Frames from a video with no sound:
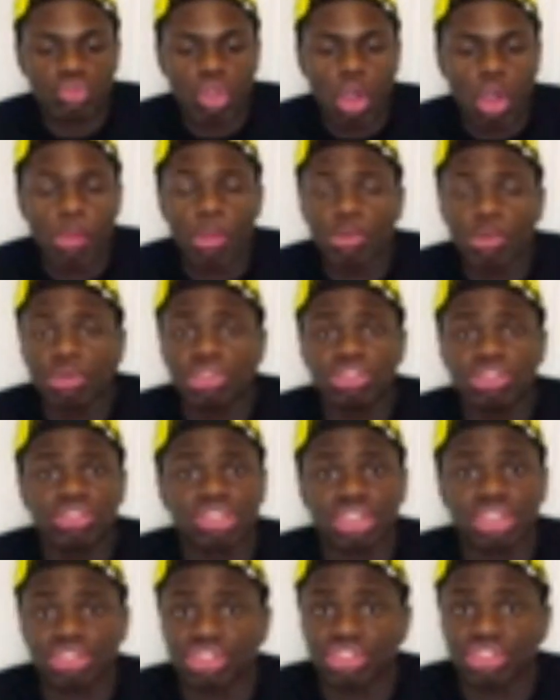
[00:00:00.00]
Tell me what your
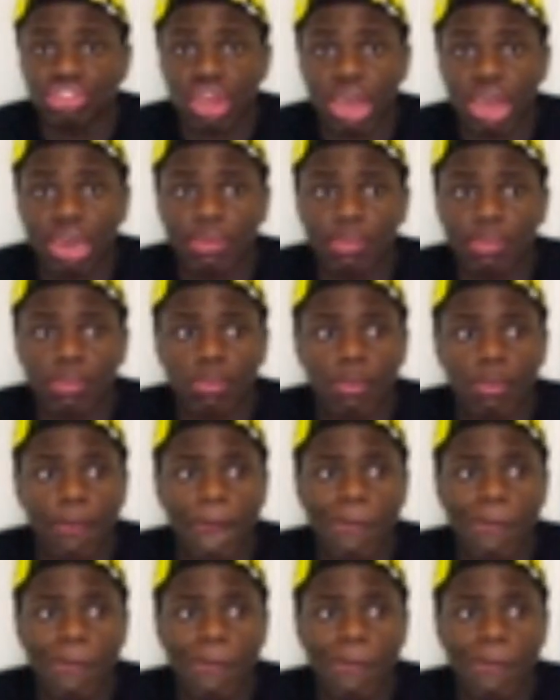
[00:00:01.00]
stance is on